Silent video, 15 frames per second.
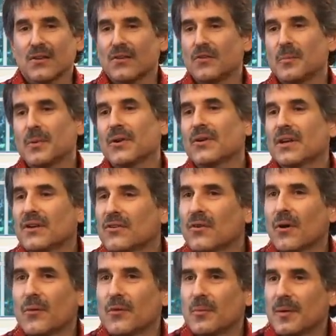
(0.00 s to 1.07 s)
the spirit has
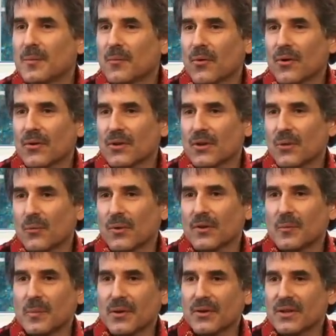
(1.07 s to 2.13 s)
always been more, you know,
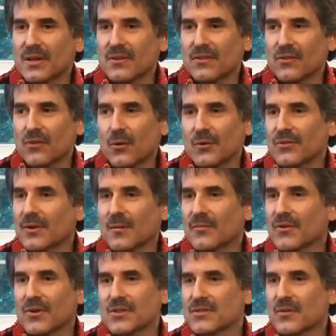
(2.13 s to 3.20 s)
what spirit is has always come
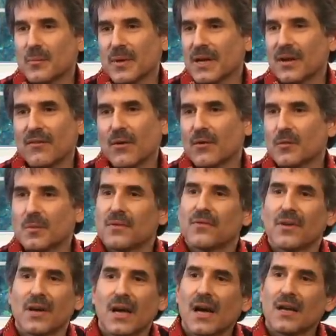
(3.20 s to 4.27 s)
first for me, and I've always been
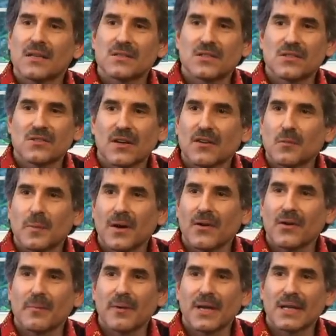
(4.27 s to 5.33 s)
very honest and
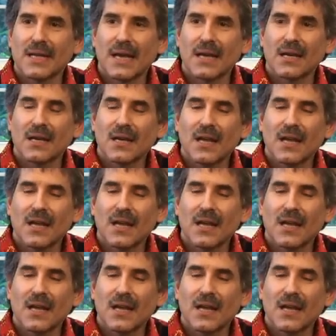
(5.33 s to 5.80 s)
transparent about that.